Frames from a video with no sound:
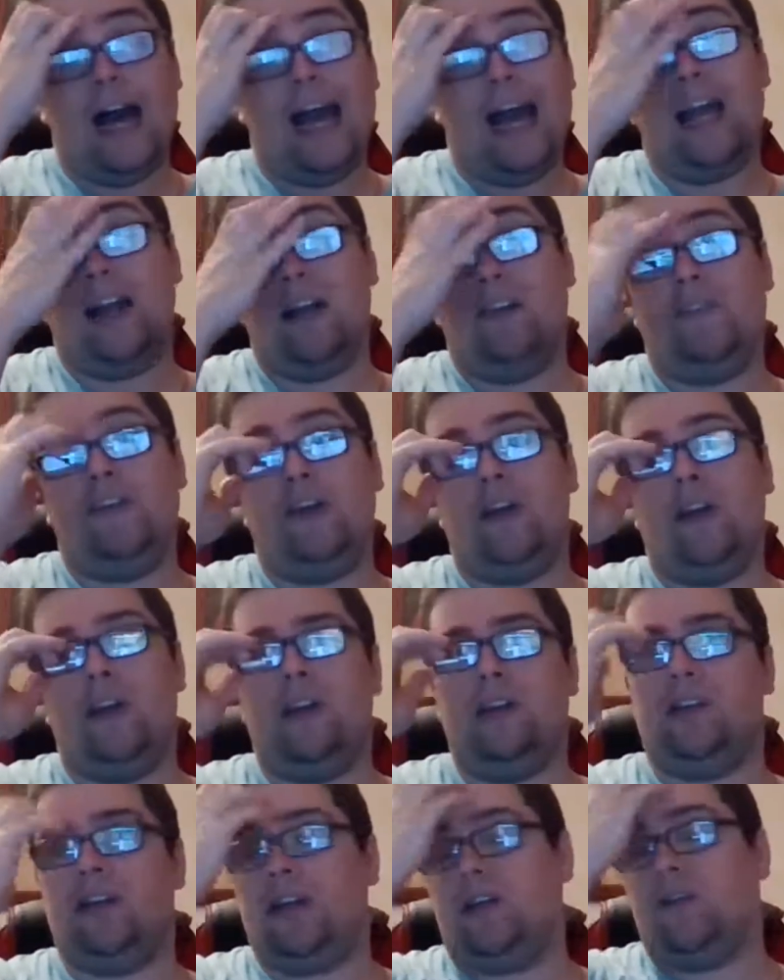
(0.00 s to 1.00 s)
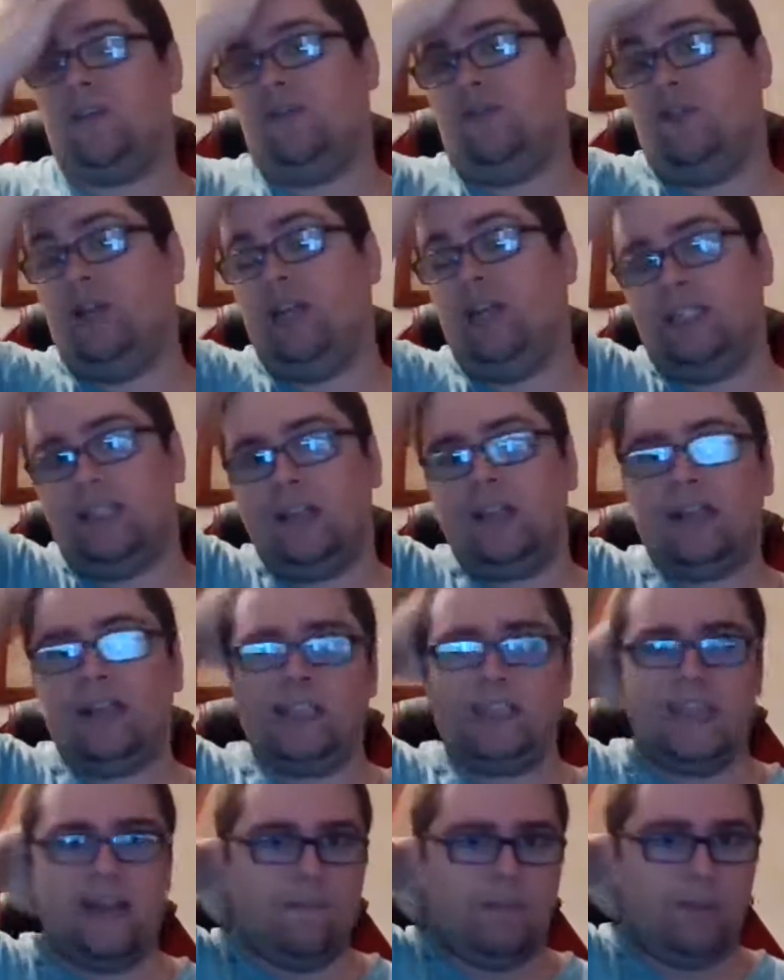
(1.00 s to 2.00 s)
I had a very like recent
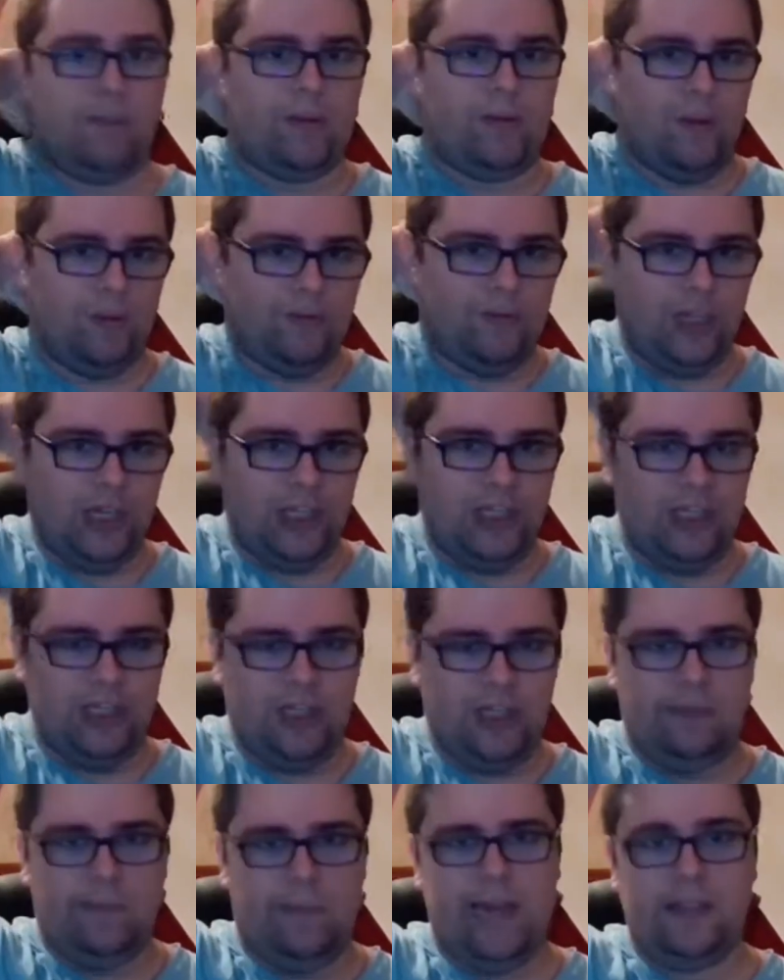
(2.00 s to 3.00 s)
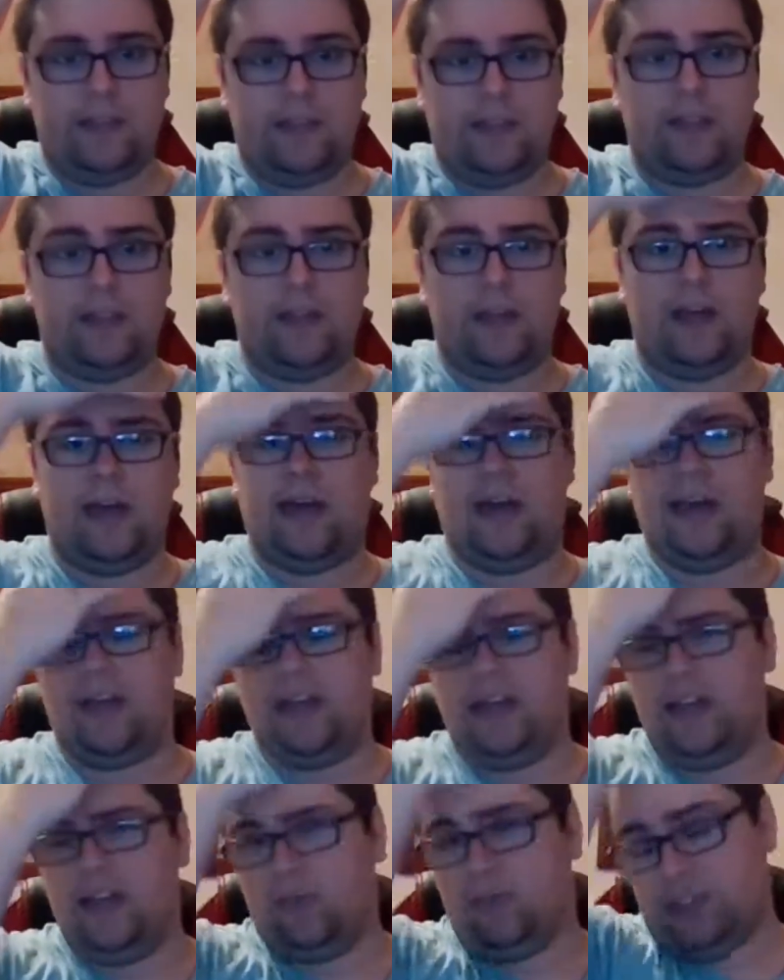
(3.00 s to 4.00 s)
example of judging a debate. Uh, I
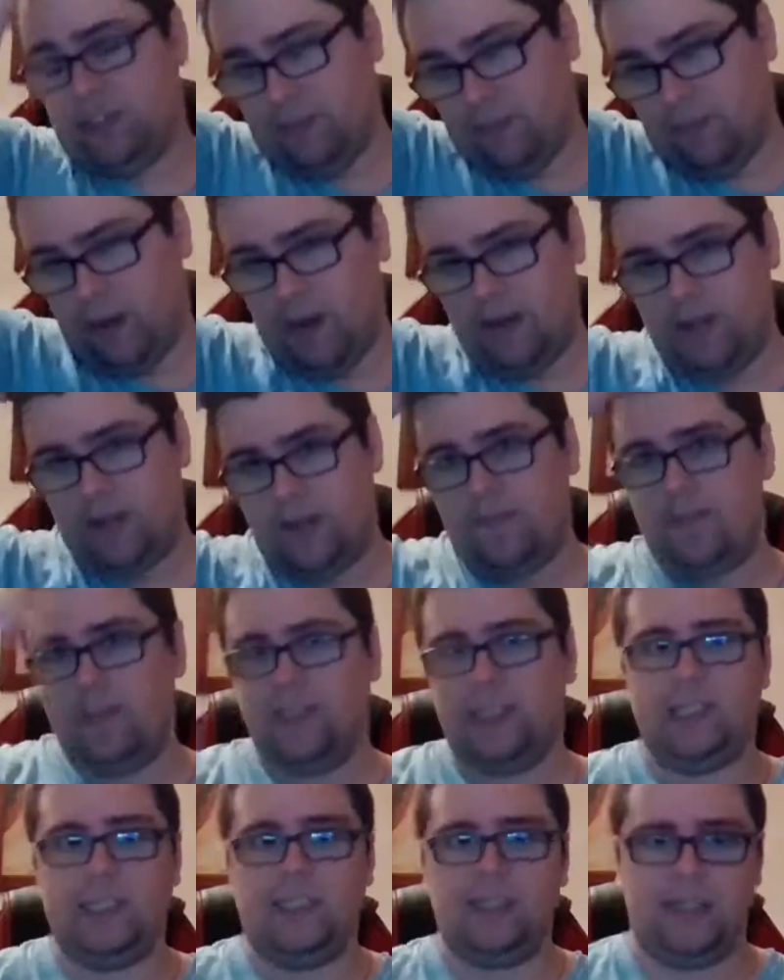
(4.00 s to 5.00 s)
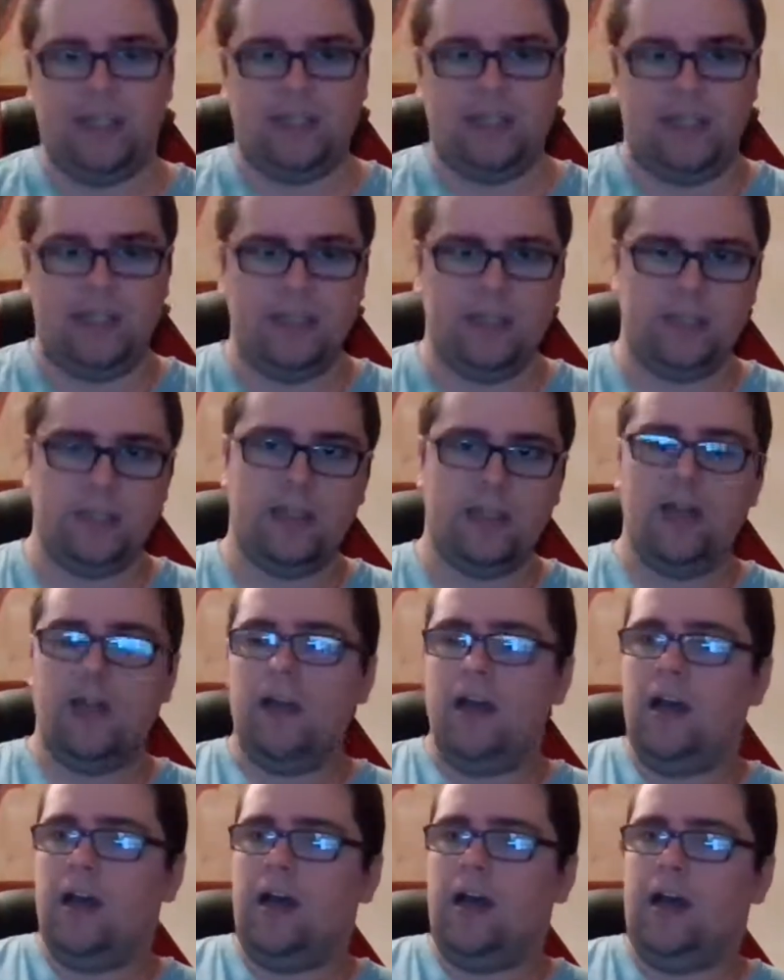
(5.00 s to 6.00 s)
think it was about Sin Cities.
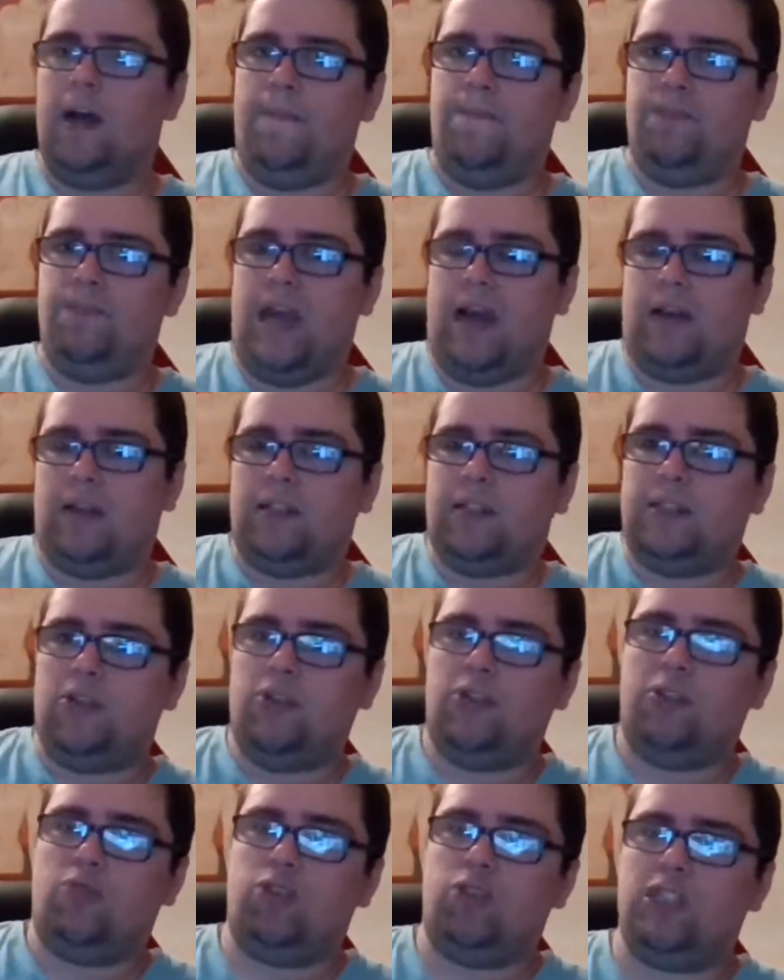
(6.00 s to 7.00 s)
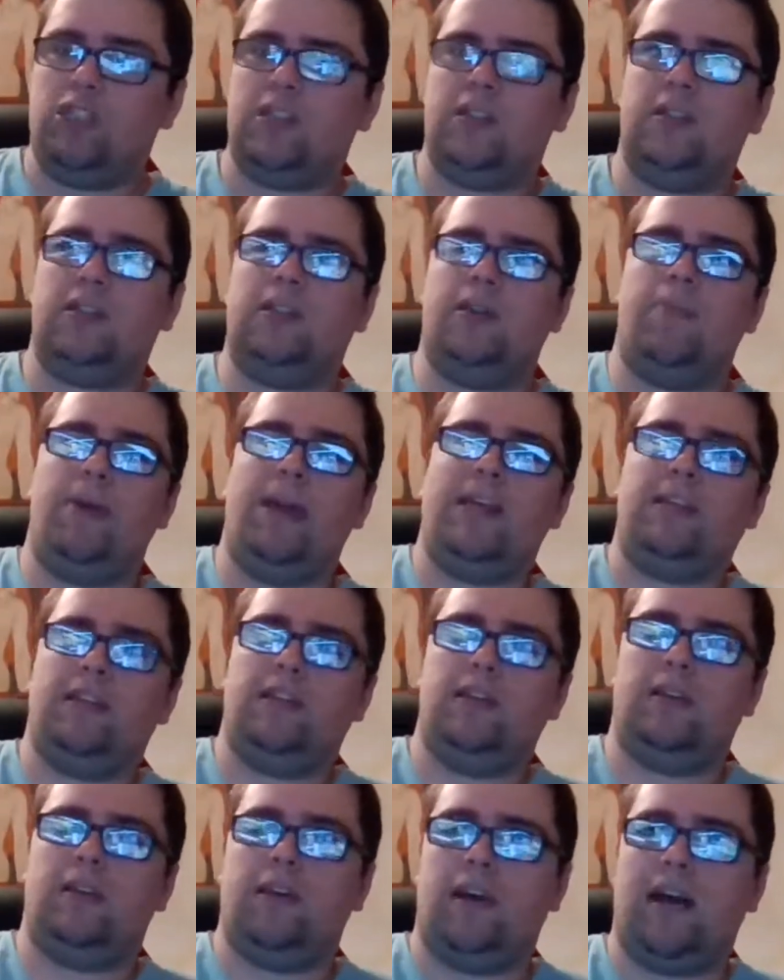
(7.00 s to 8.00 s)
Uh, yeah, so it was a
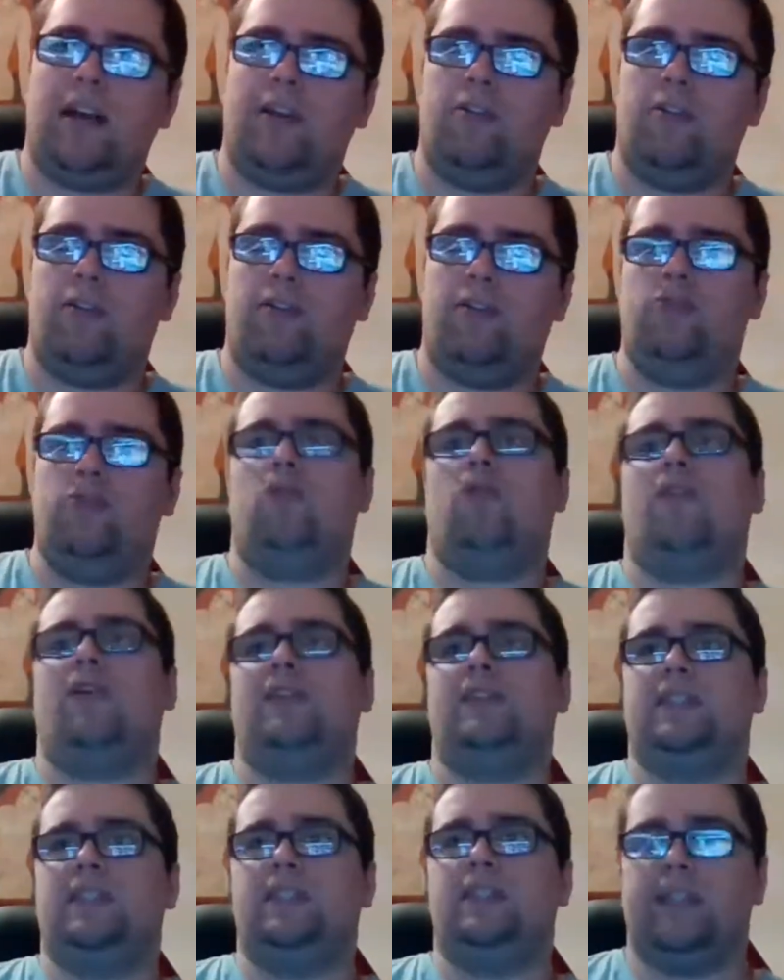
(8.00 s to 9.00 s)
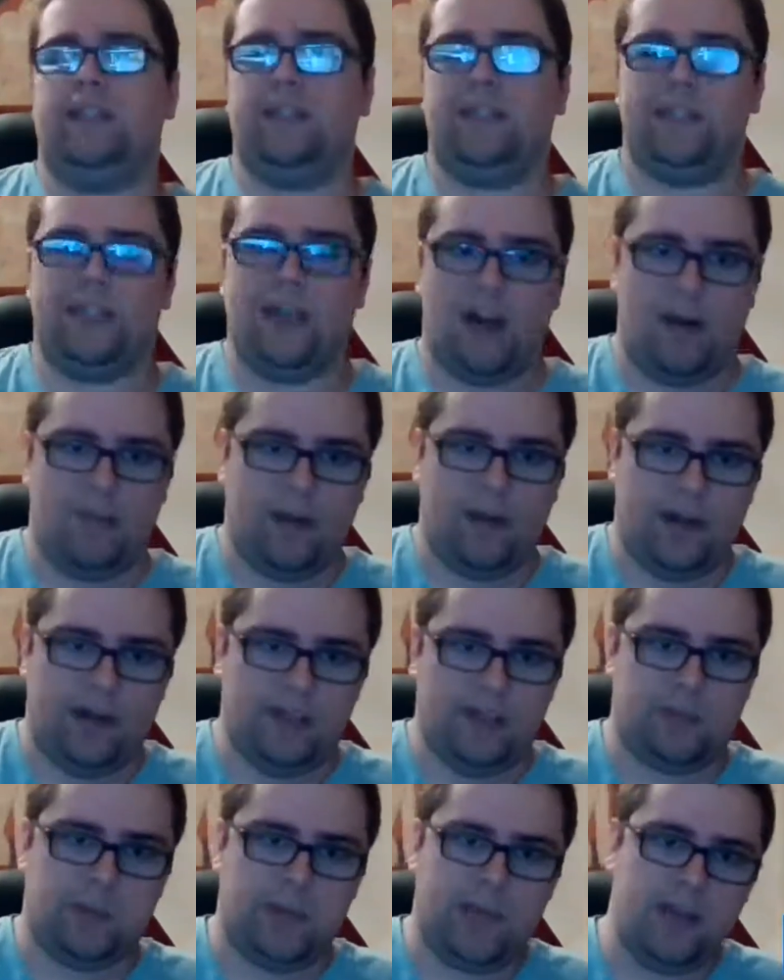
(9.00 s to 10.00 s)
debate. Uh, I don't know if you know what Sin Cities are. I'm going
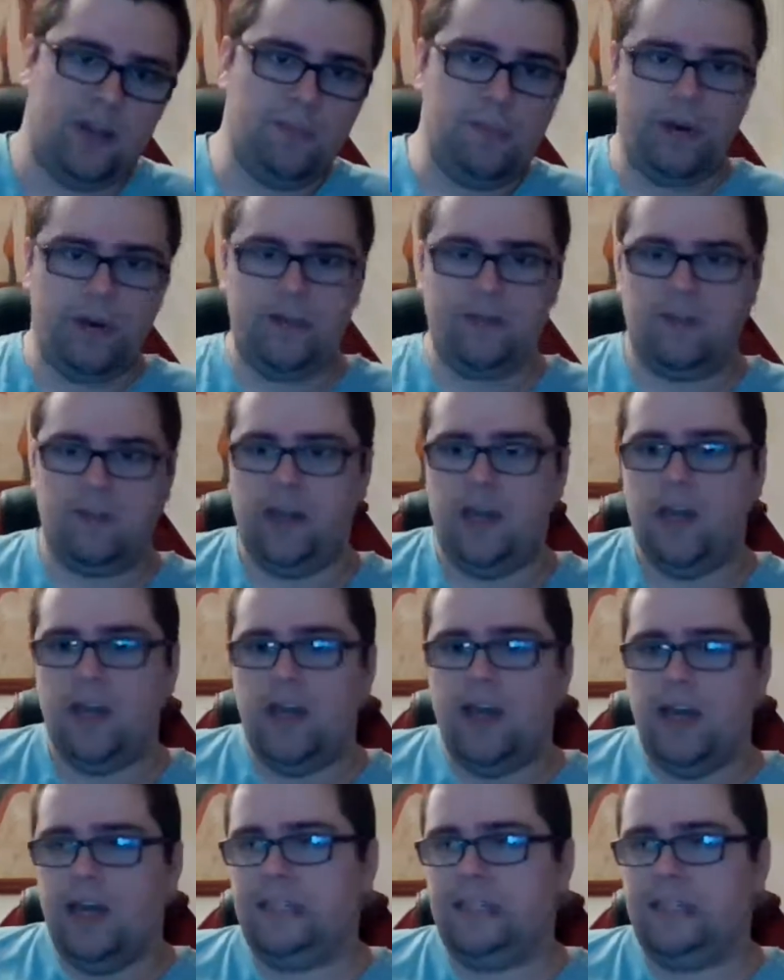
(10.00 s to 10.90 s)
to explain it briefly.